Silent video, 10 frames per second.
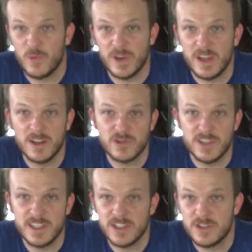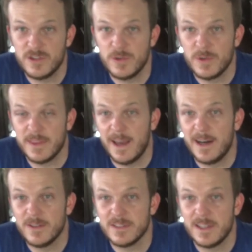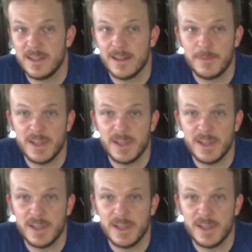300-ish to 1,000.